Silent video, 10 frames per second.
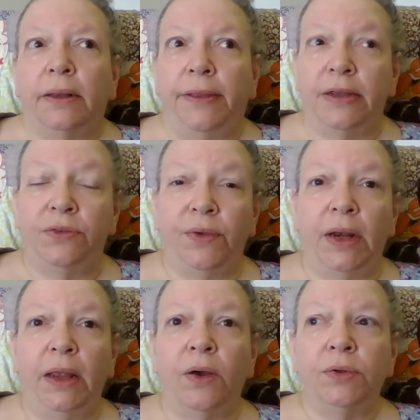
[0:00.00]
These
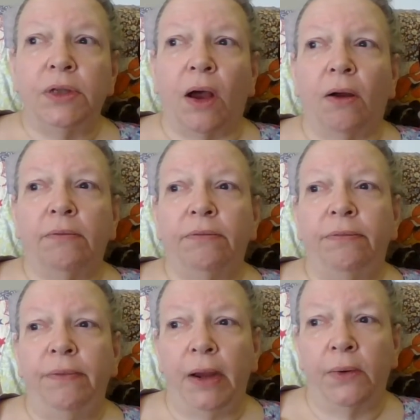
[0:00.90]
videos are
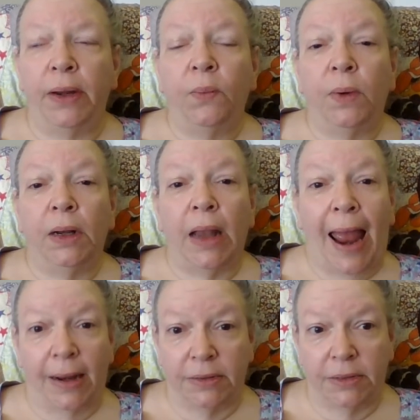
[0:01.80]
very
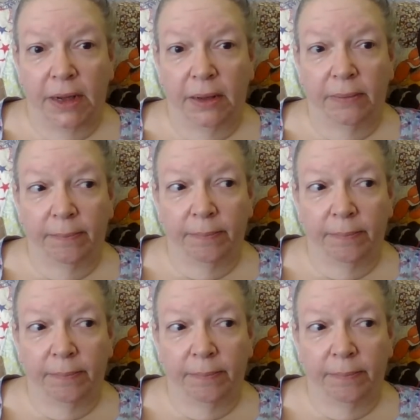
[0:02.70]
relaxing